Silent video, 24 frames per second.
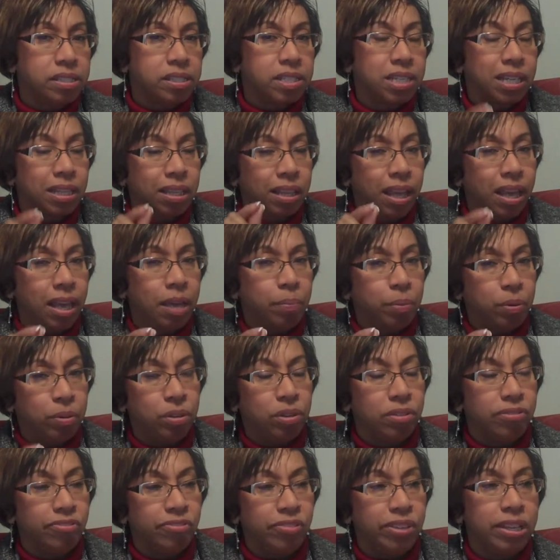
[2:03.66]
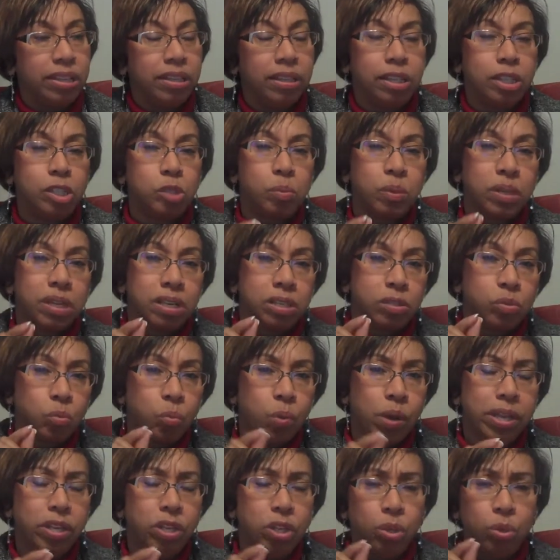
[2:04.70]
to label your feelings, because
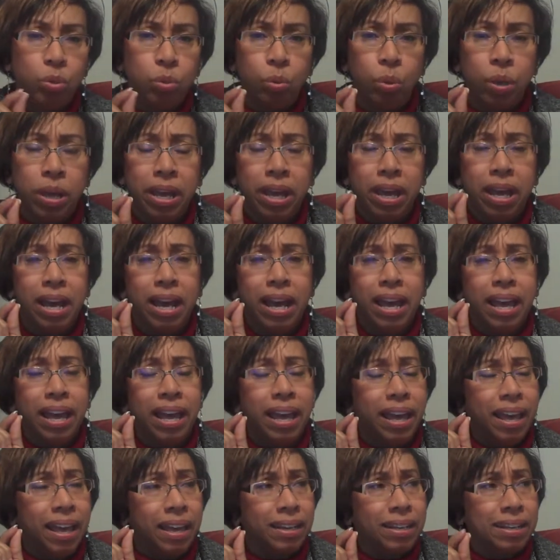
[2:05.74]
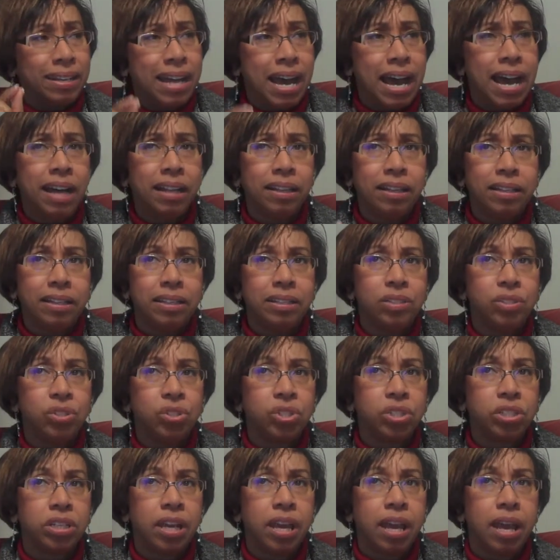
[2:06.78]
when you
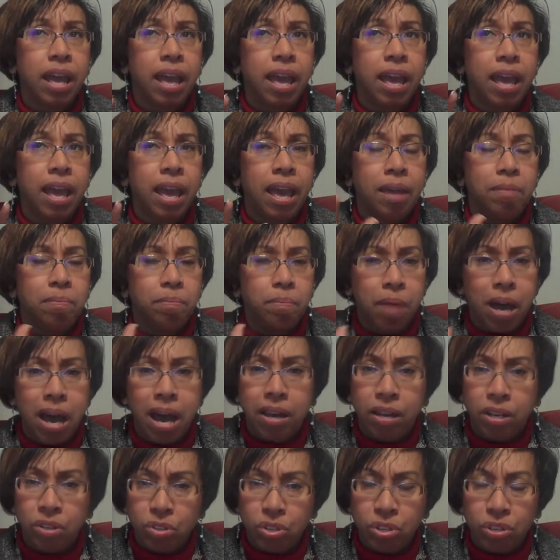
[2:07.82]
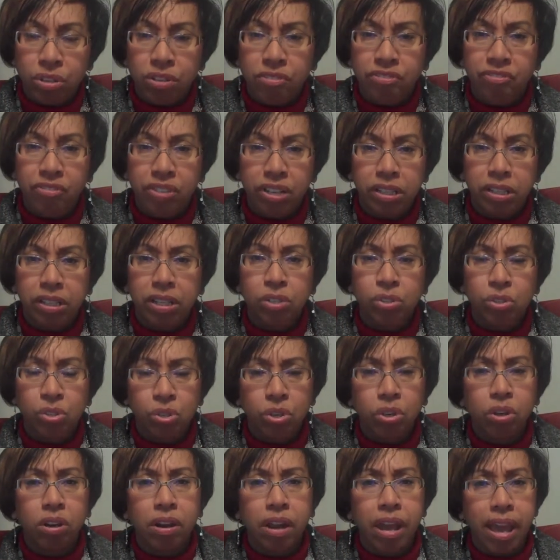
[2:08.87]
acknowledge and monitor your feelings,
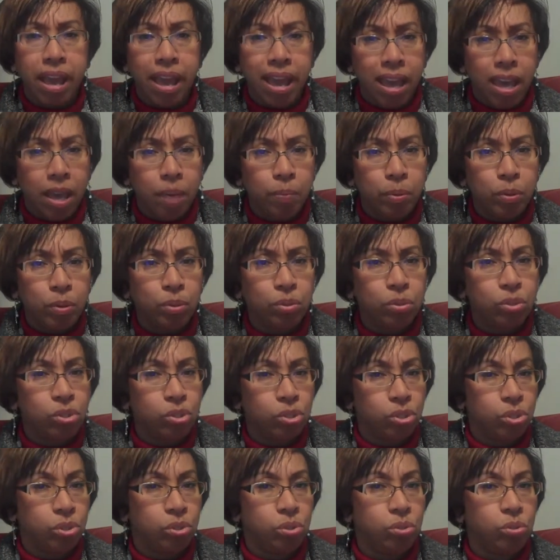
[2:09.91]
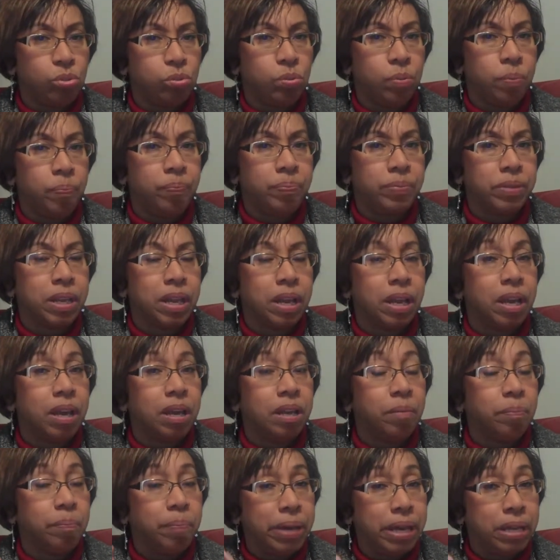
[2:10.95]
you're able to
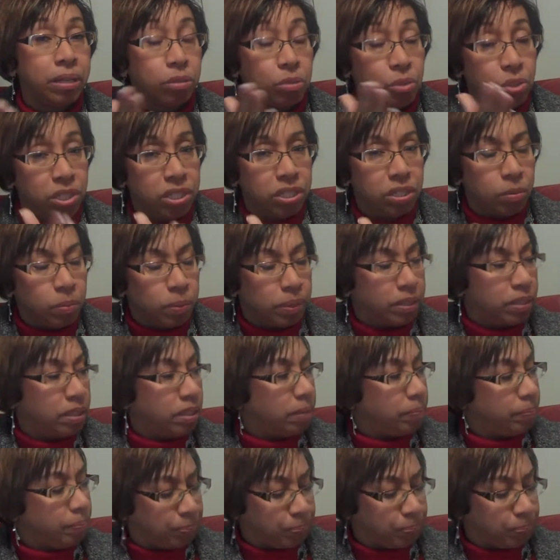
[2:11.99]
better deal with it.